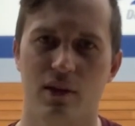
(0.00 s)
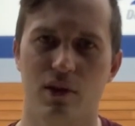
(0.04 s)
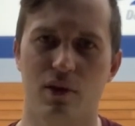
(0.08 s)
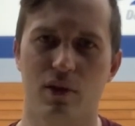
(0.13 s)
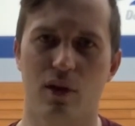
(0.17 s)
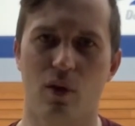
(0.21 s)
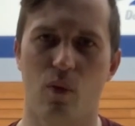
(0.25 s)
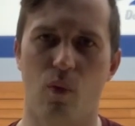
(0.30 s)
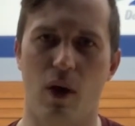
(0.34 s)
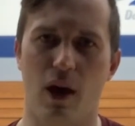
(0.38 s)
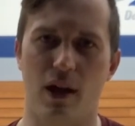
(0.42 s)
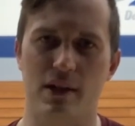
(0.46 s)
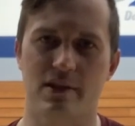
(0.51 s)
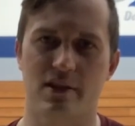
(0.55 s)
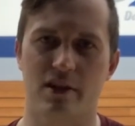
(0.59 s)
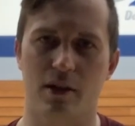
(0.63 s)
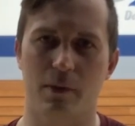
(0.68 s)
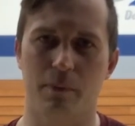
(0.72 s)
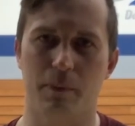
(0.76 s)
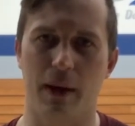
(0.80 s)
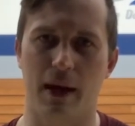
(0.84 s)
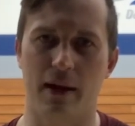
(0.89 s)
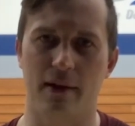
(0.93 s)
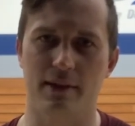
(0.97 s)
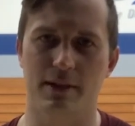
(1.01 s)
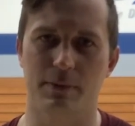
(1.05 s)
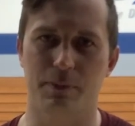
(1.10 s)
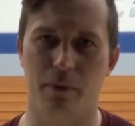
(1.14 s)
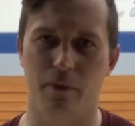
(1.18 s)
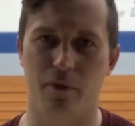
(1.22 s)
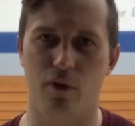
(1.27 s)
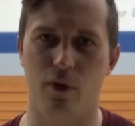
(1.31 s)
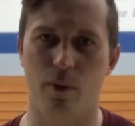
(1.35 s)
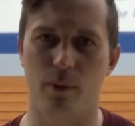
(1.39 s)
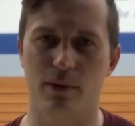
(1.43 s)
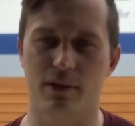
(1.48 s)
can watch their balanced
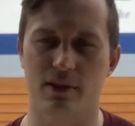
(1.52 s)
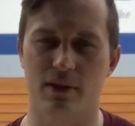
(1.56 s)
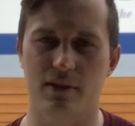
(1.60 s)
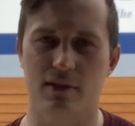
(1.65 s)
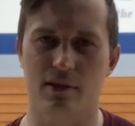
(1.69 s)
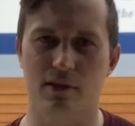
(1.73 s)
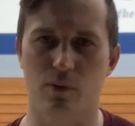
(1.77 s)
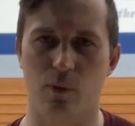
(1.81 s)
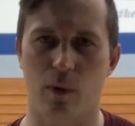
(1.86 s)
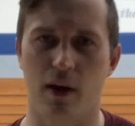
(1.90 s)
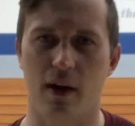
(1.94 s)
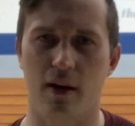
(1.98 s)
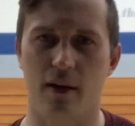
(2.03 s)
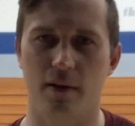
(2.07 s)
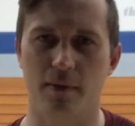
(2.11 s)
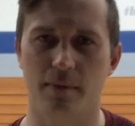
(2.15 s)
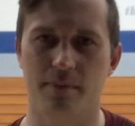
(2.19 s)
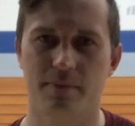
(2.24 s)
performances as well.